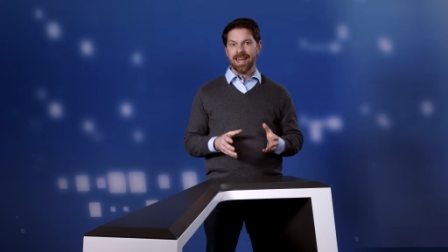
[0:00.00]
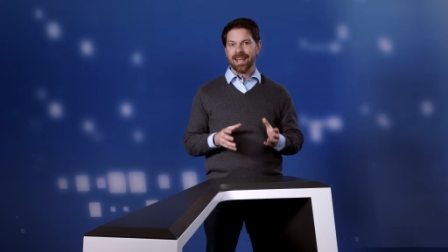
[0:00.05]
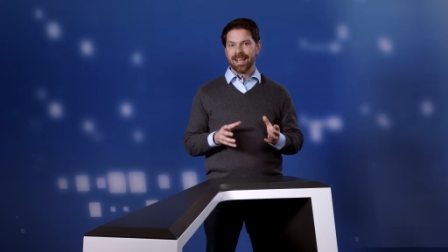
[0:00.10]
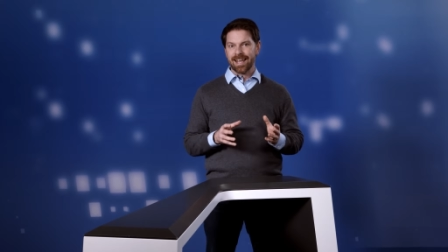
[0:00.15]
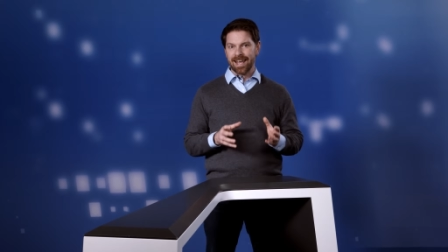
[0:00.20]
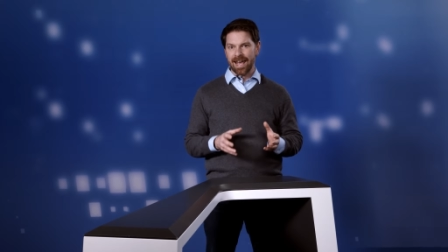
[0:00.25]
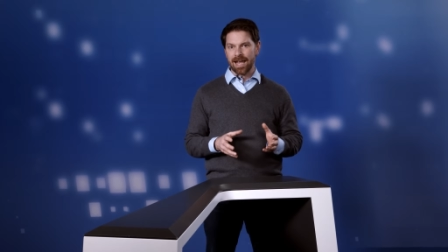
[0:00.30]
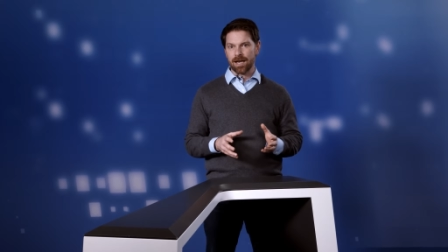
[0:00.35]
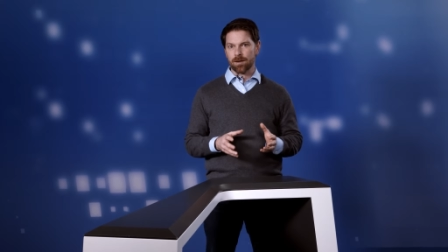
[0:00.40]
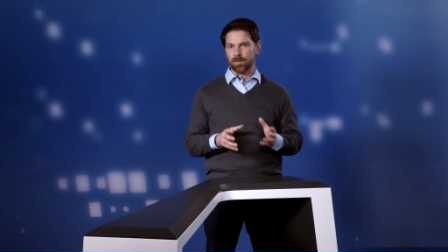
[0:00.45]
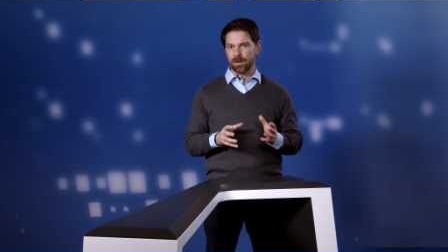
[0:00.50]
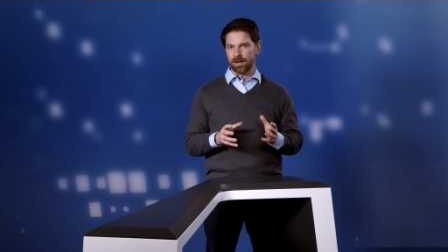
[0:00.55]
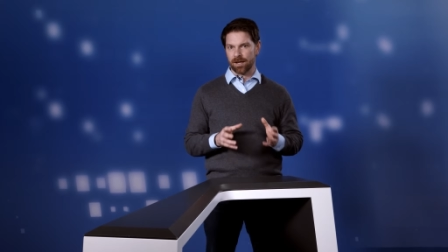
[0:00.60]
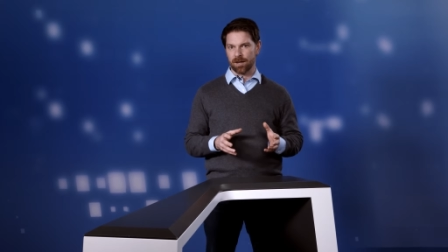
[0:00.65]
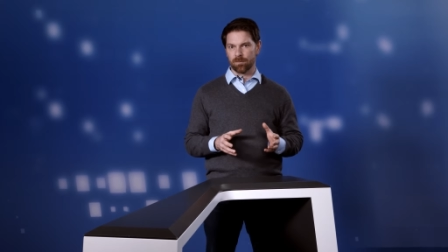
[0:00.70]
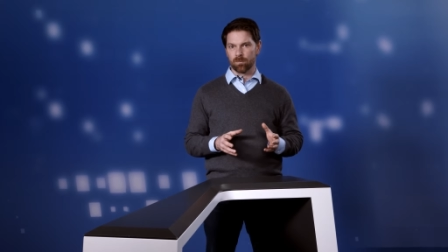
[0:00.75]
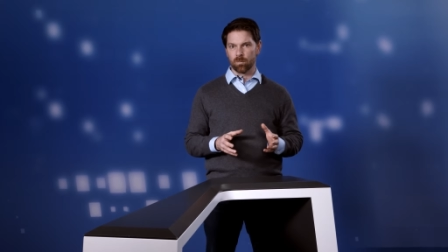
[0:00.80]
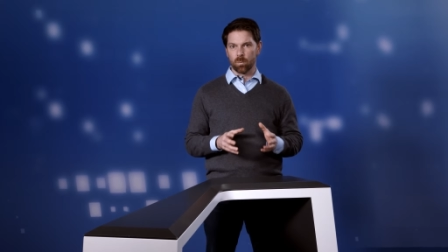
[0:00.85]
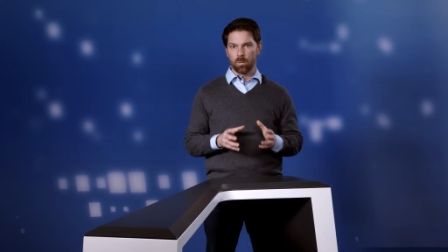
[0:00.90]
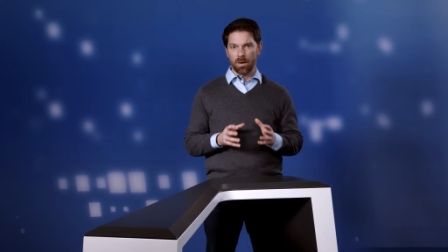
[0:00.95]
can
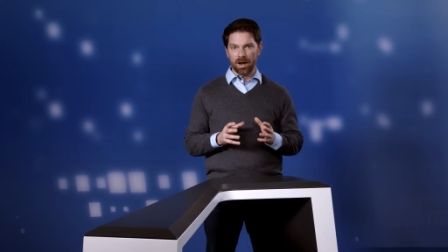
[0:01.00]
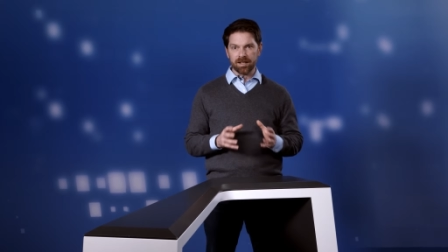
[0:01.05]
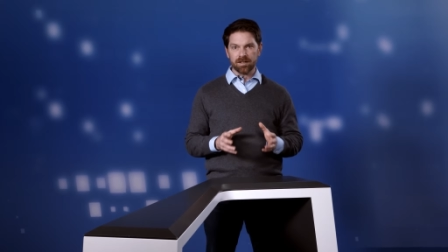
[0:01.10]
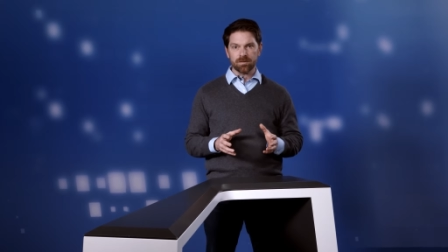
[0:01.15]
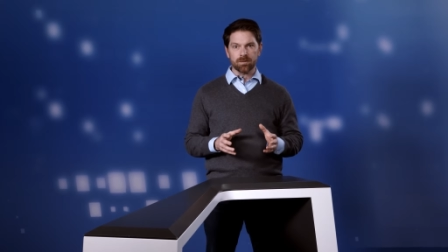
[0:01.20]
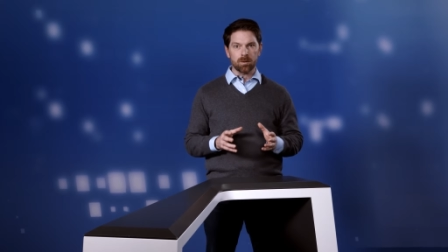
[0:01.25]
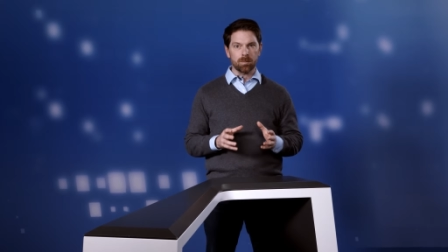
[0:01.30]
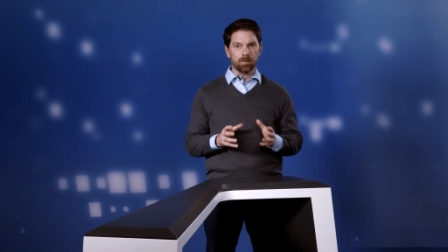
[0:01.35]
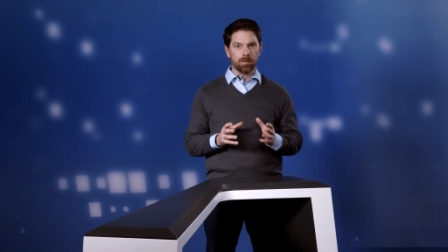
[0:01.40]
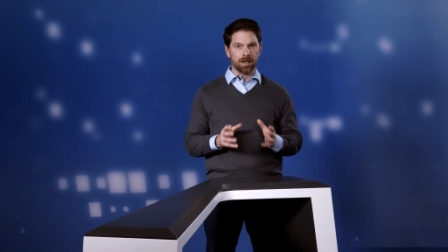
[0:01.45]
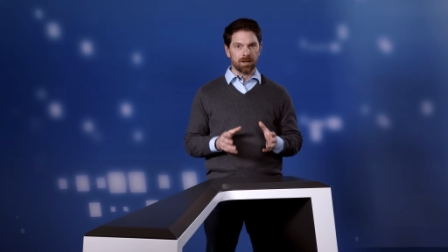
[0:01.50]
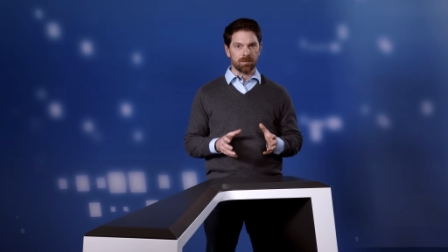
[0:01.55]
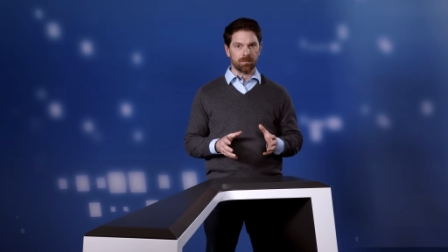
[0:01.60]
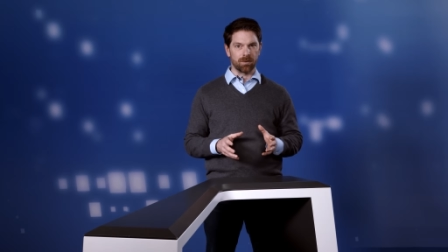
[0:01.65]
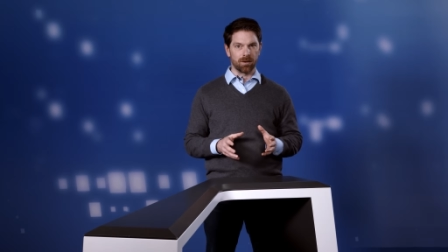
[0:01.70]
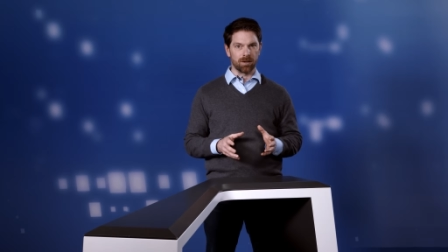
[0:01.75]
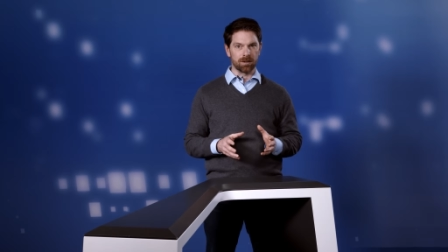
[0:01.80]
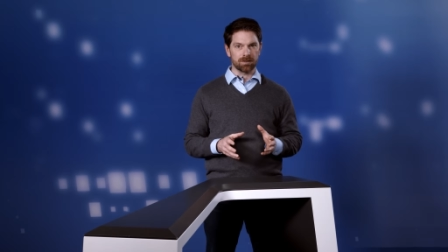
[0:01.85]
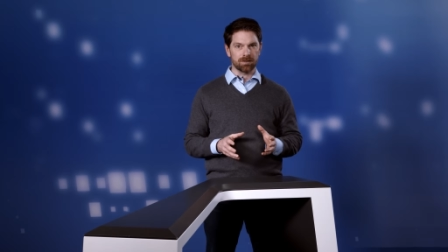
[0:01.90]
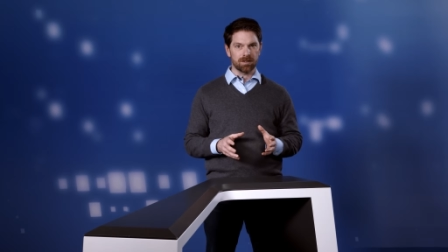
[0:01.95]
become wasteful
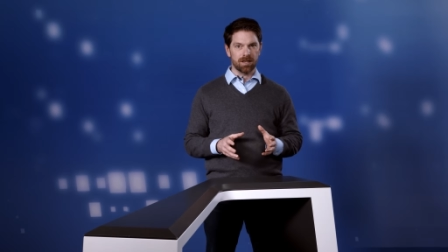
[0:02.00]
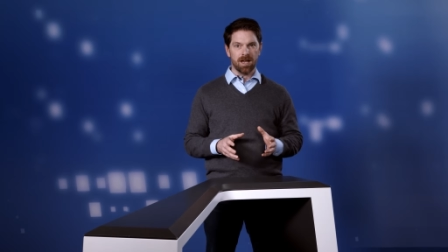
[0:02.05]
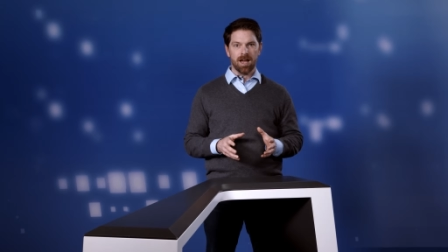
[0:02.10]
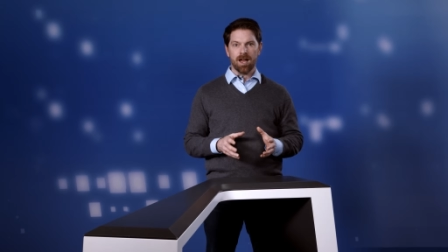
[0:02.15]
pitfalls